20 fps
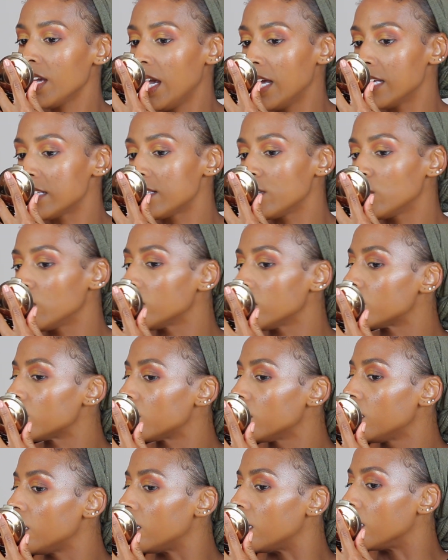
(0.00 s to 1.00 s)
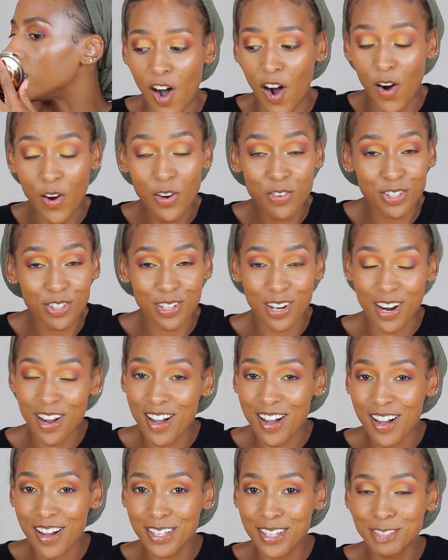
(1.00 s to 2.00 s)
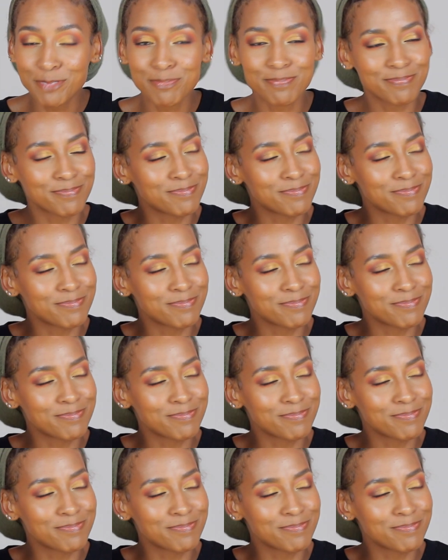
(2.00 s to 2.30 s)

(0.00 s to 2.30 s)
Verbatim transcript: It still looks good. Overall,